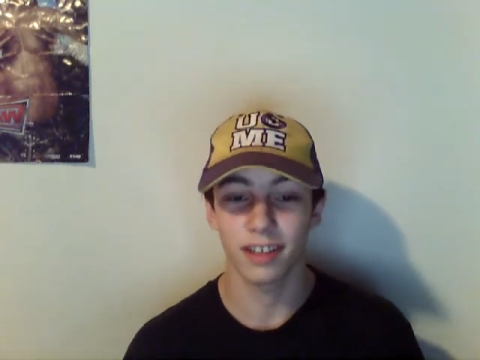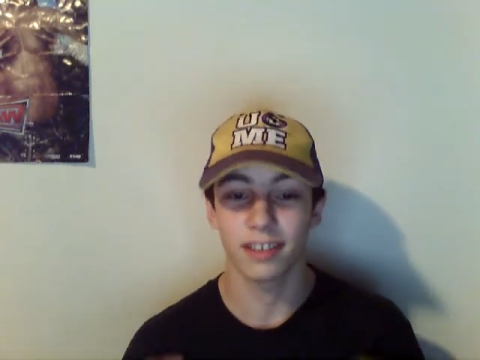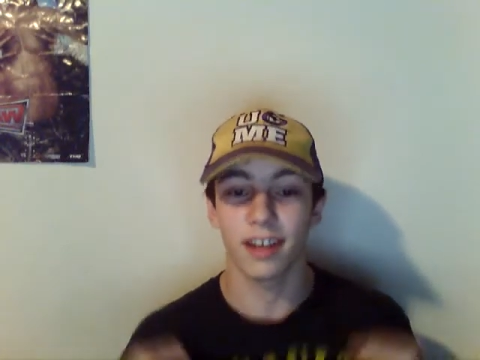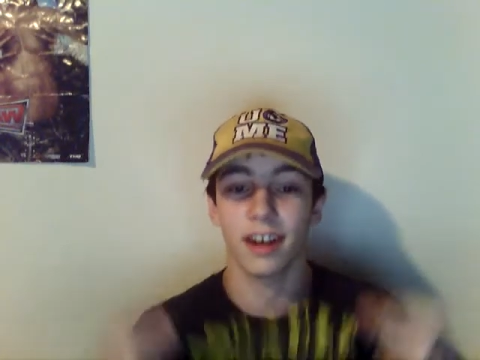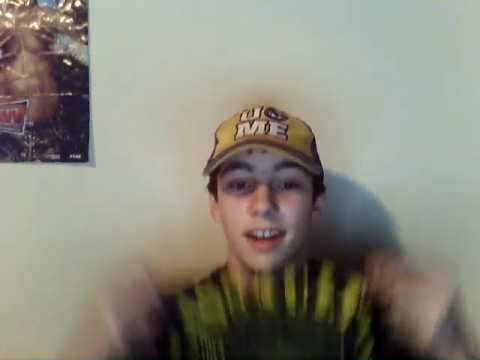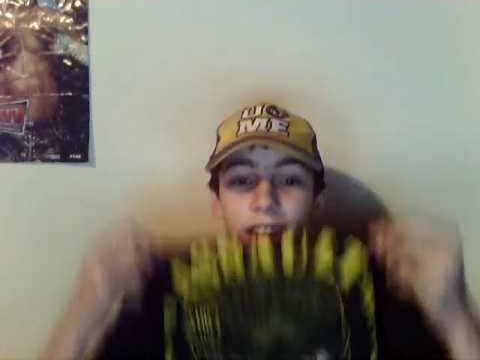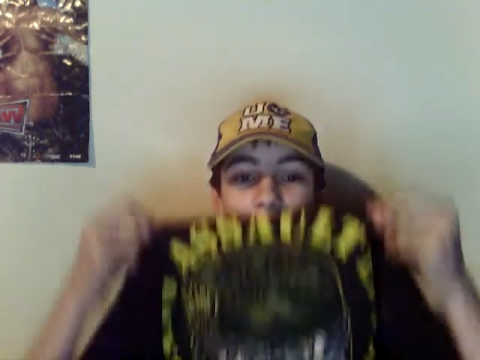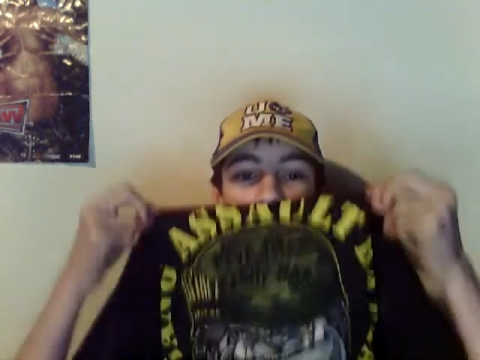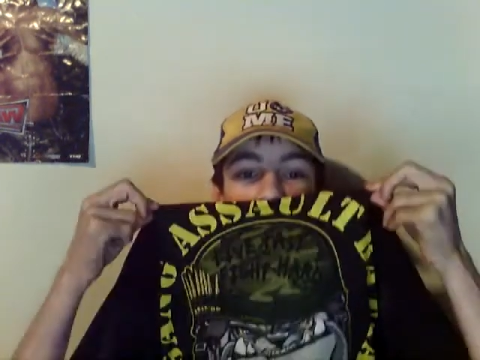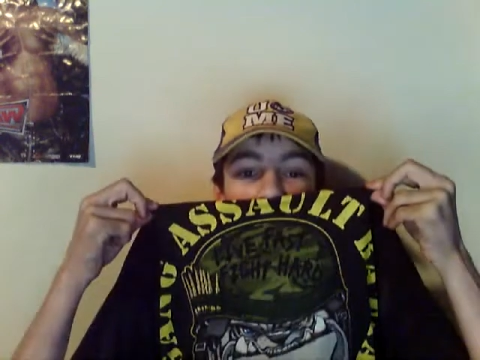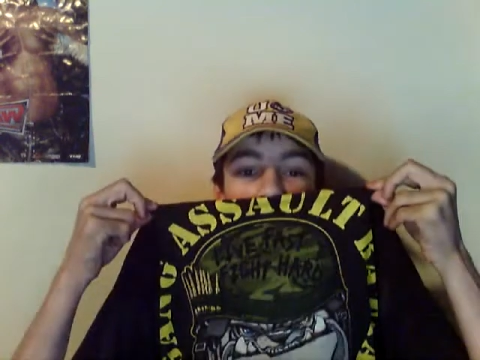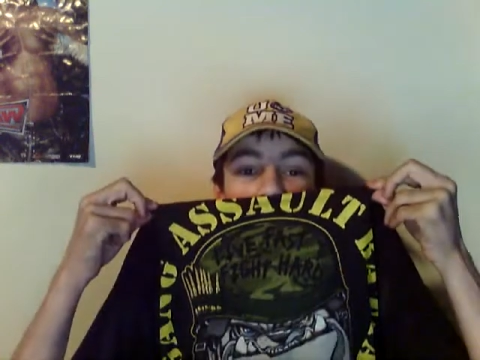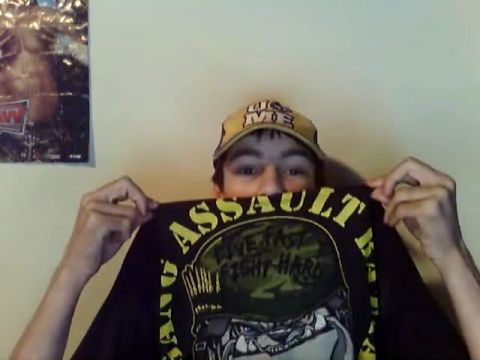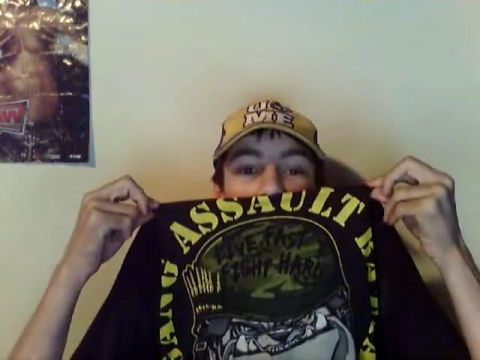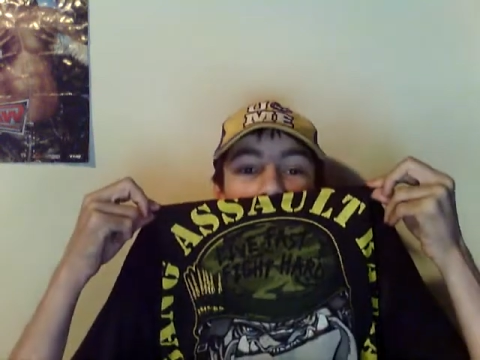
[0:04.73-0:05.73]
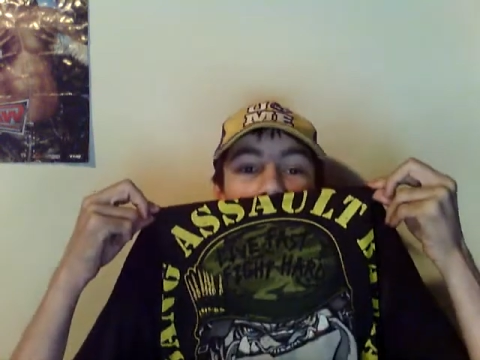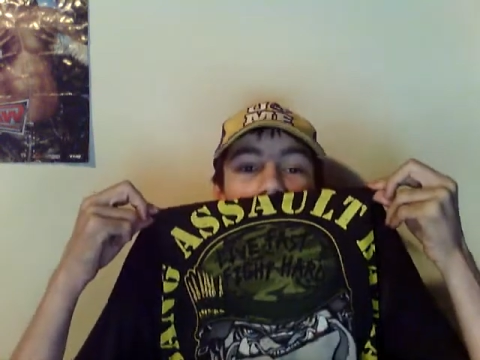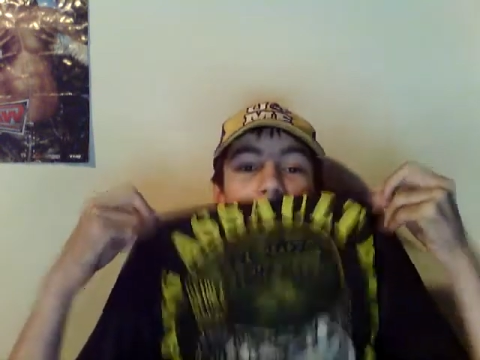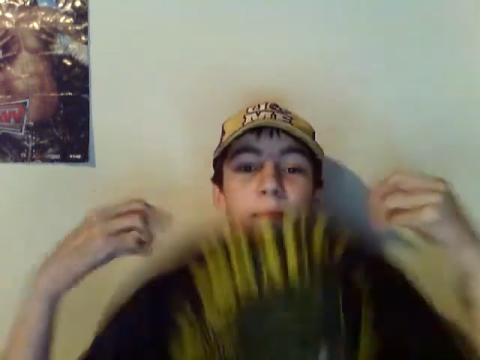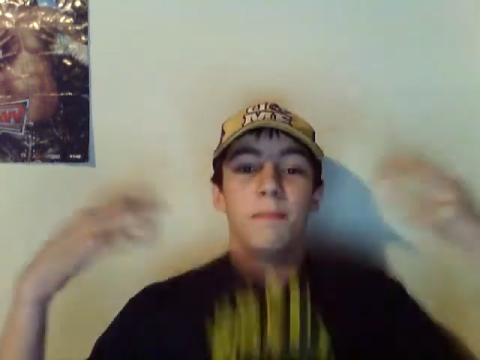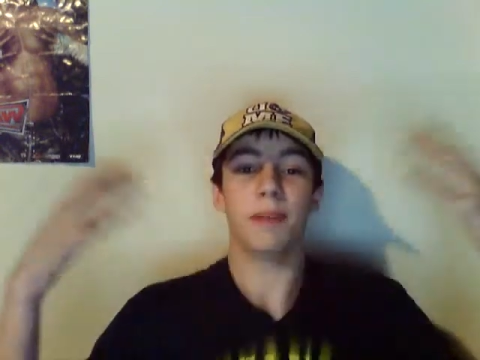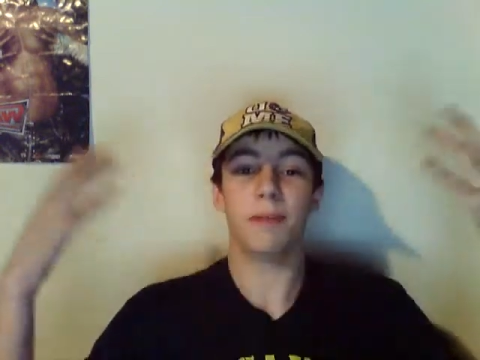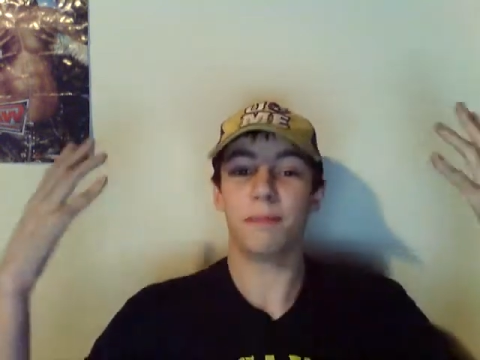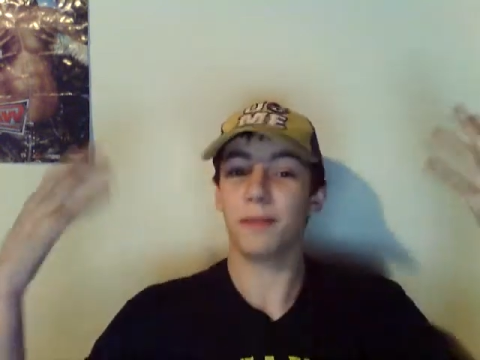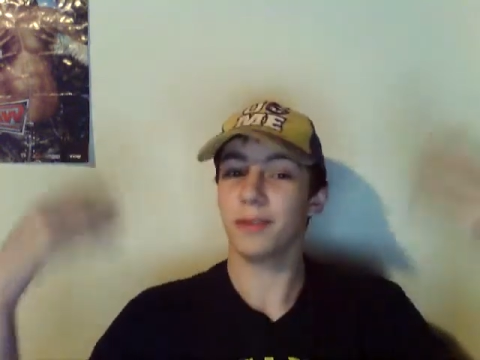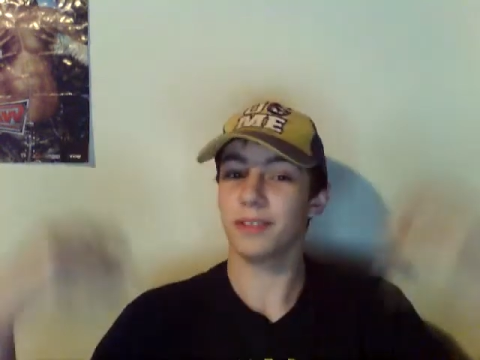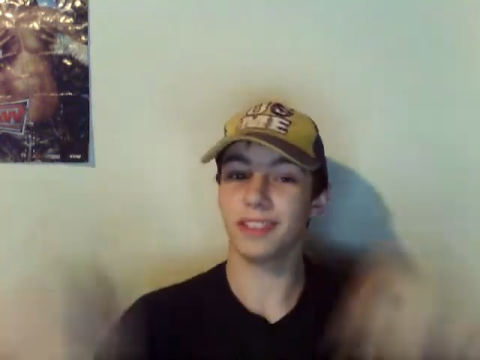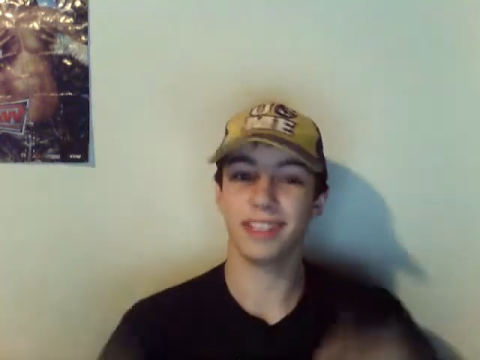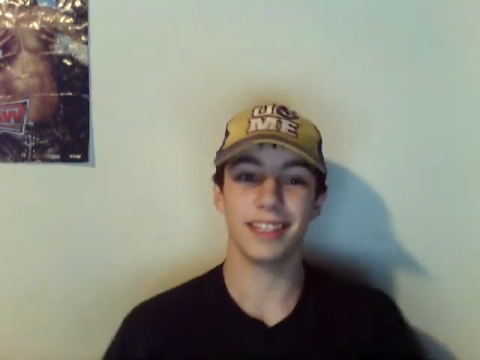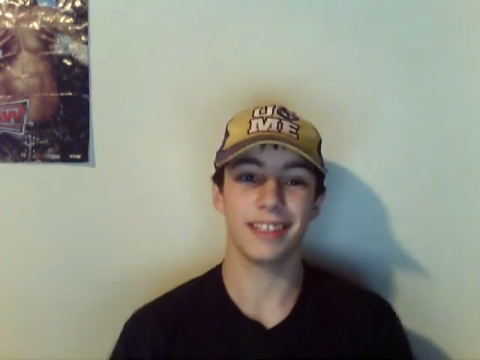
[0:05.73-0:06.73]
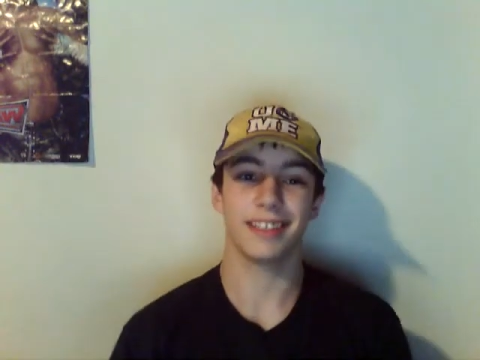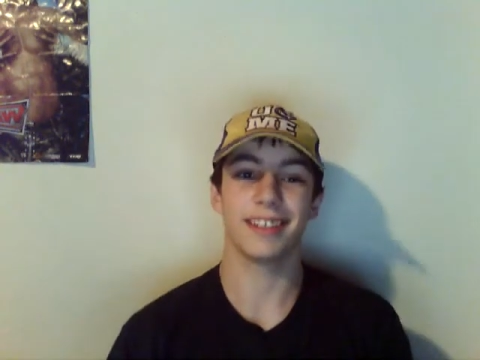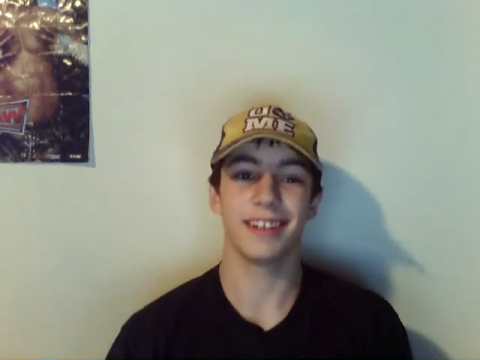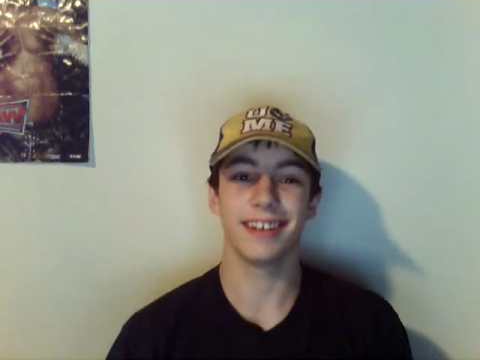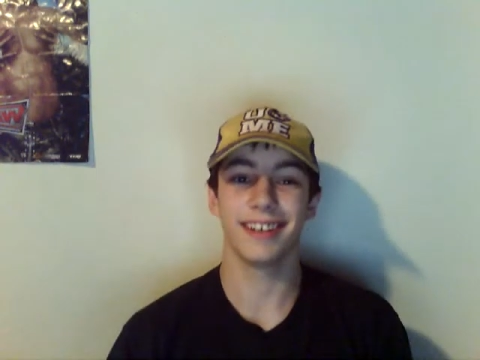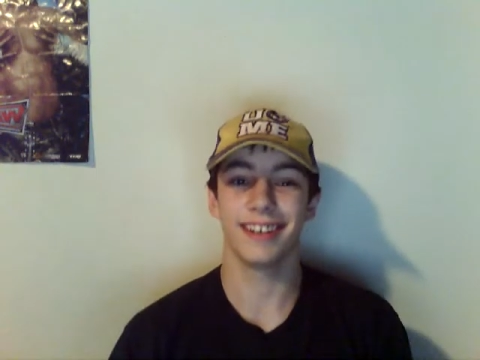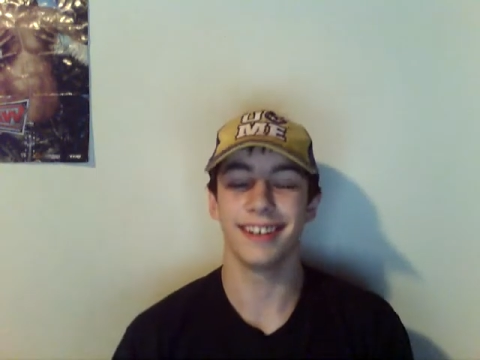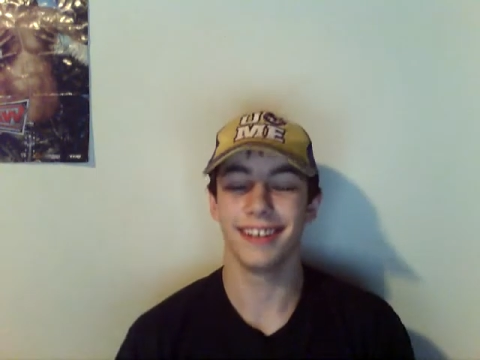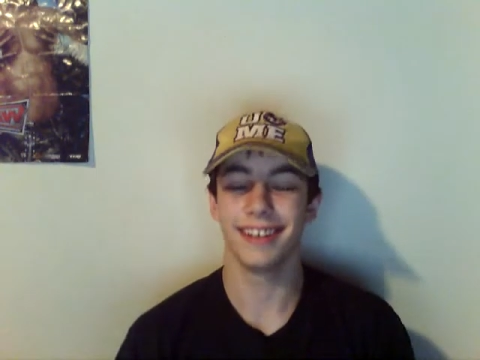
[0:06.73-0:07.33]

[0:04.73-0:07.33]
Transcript: start. Wearing the Pitbull Singer shirt.